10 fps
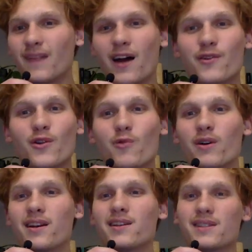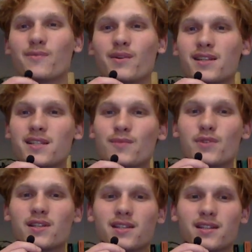I don't know what it is but it
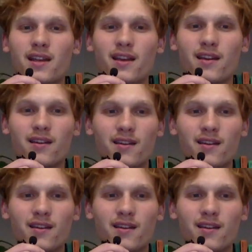seems to stay